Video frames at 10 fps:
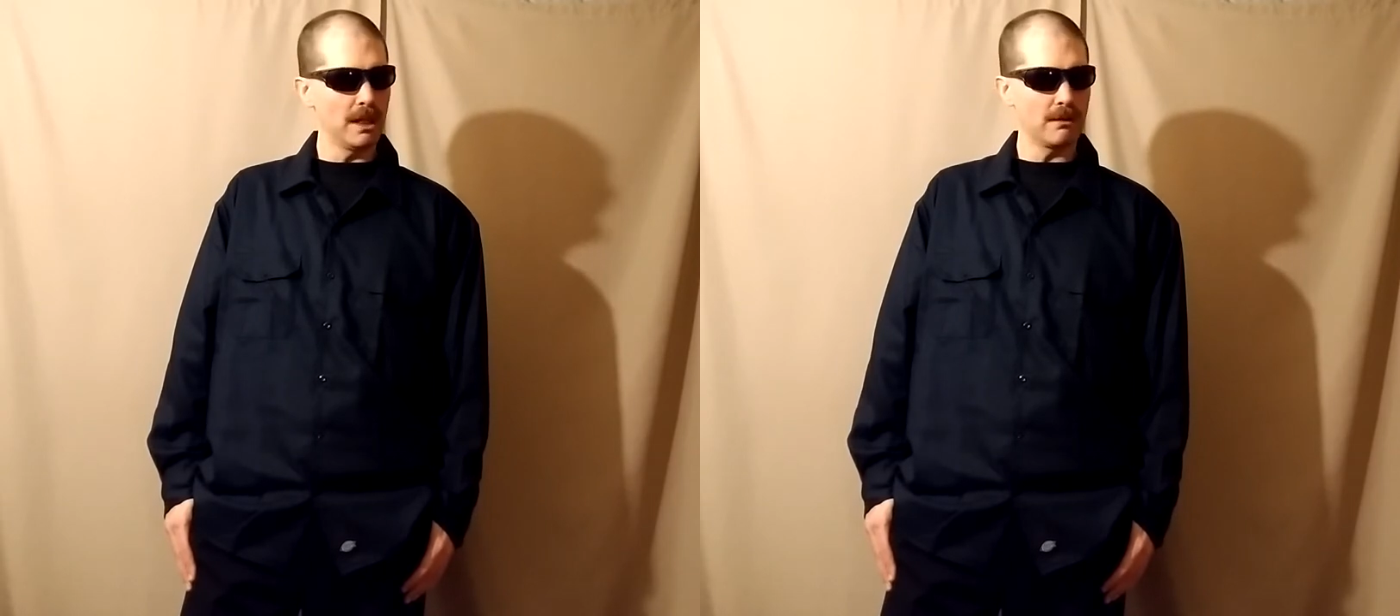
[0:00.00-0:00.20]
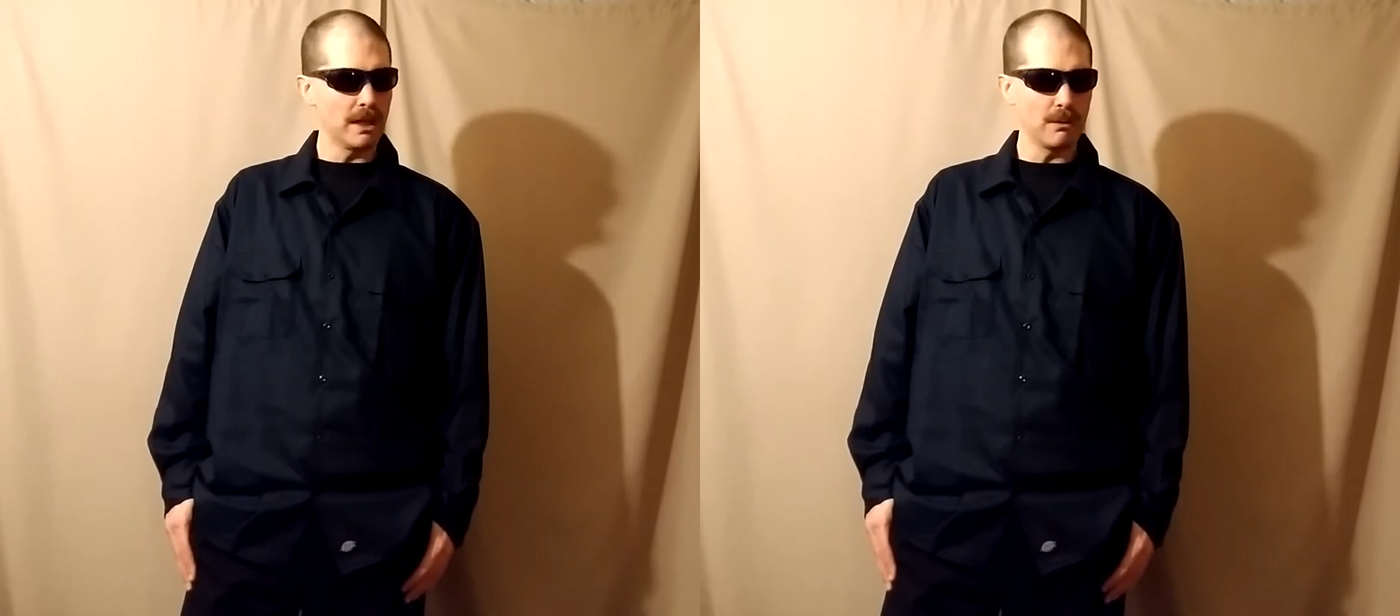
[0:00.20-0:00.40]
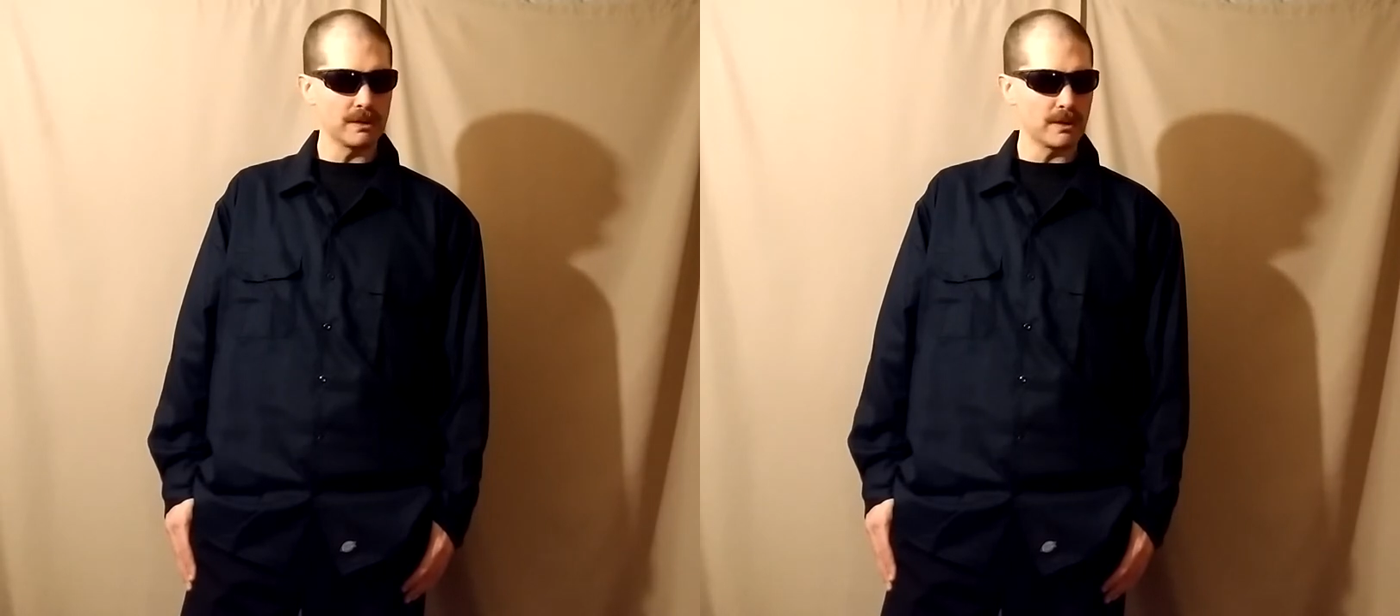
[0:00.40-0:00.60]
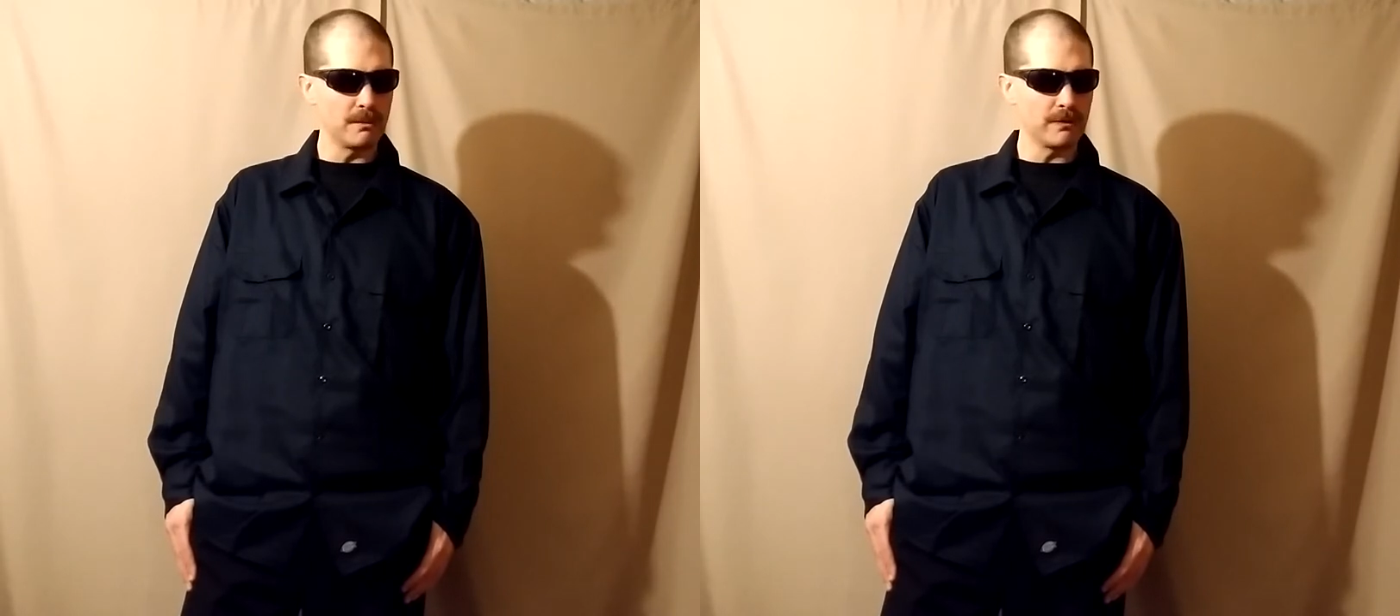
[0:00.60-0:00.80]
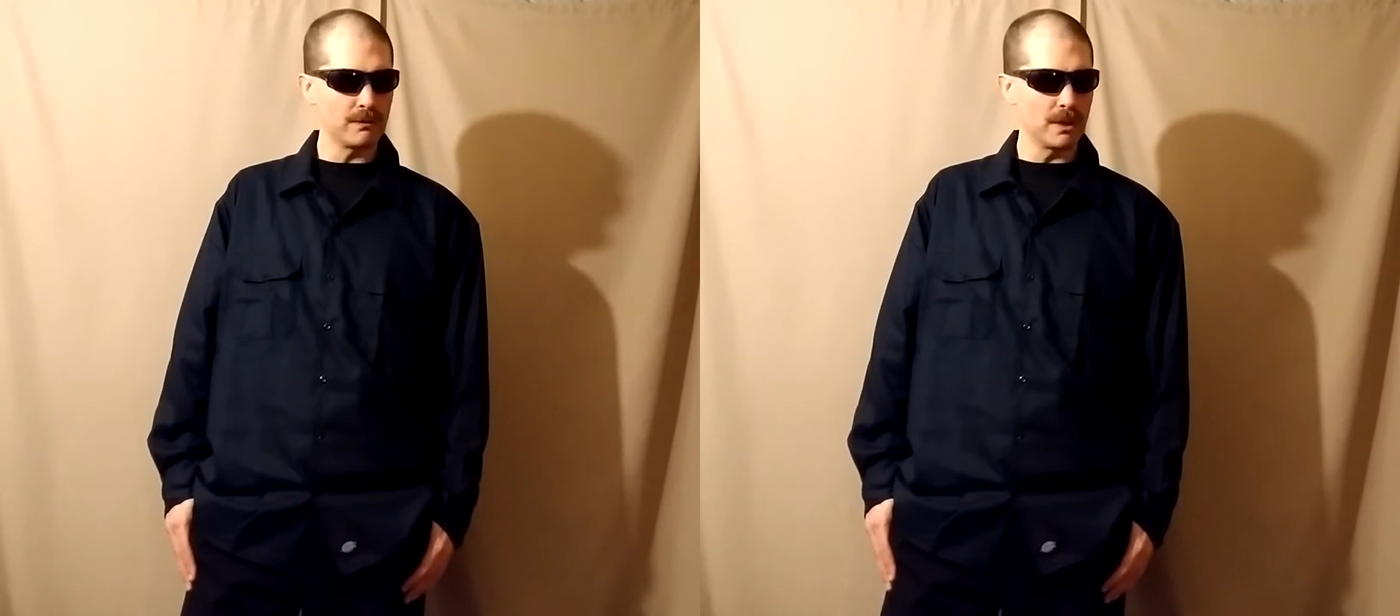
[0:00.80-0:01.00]
I don't care where
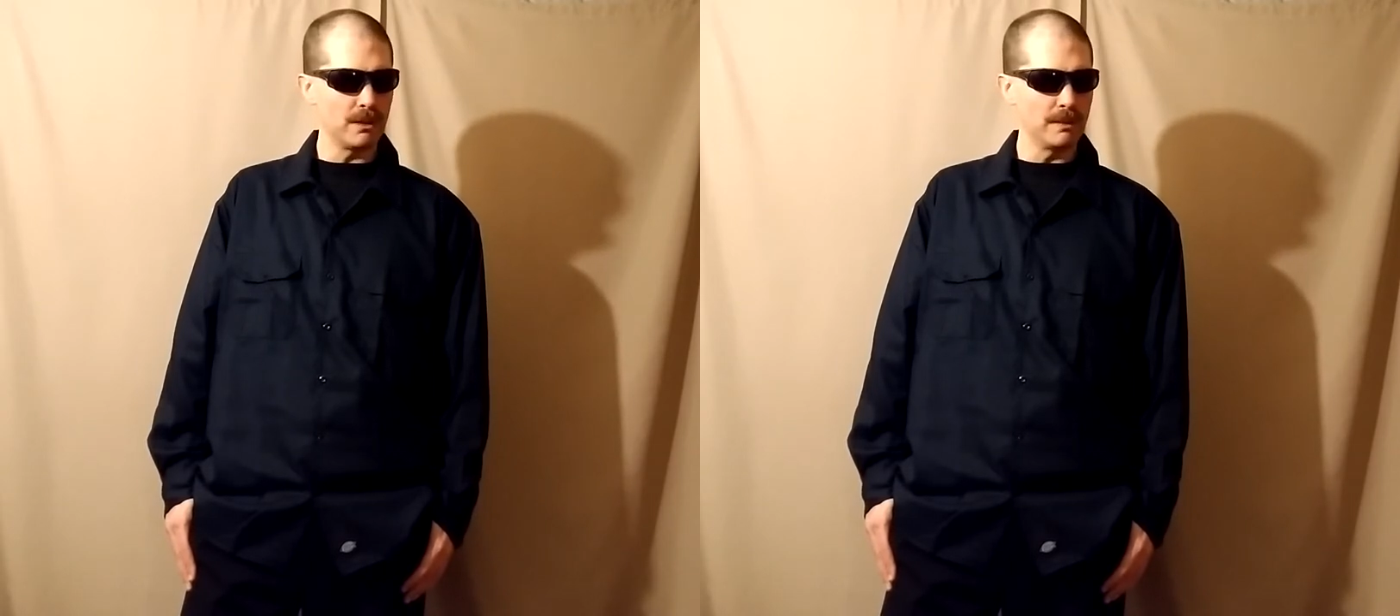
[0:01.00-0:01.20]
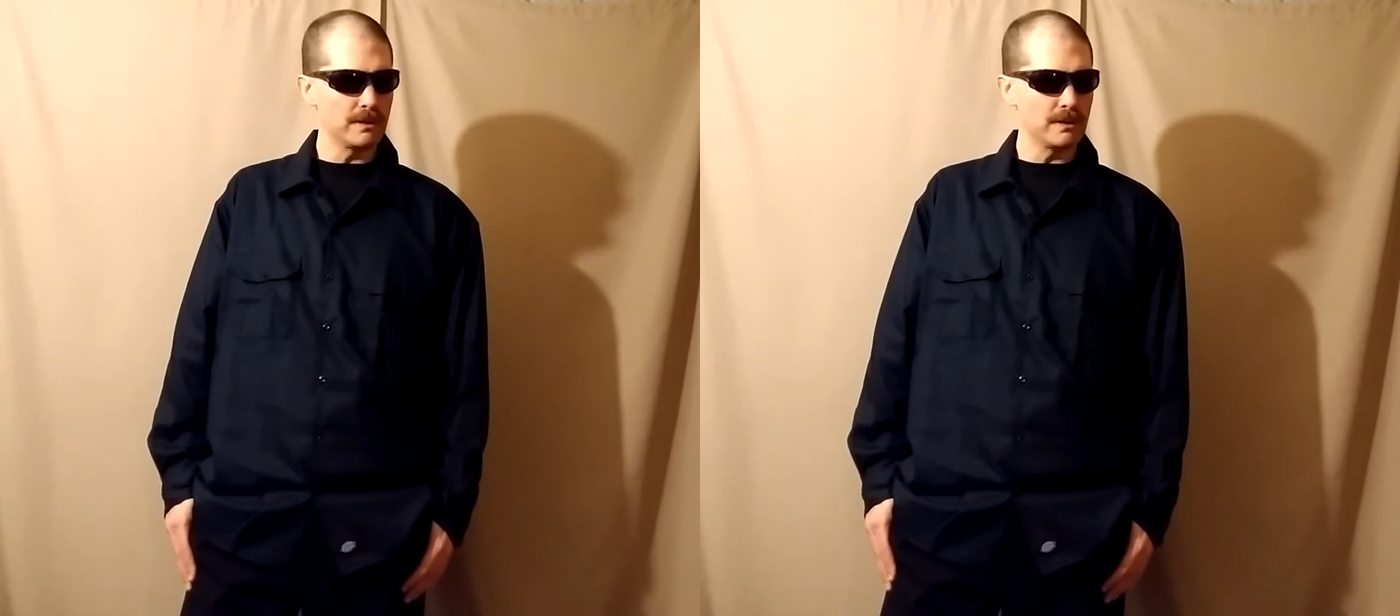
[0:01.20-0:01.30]
someone's from.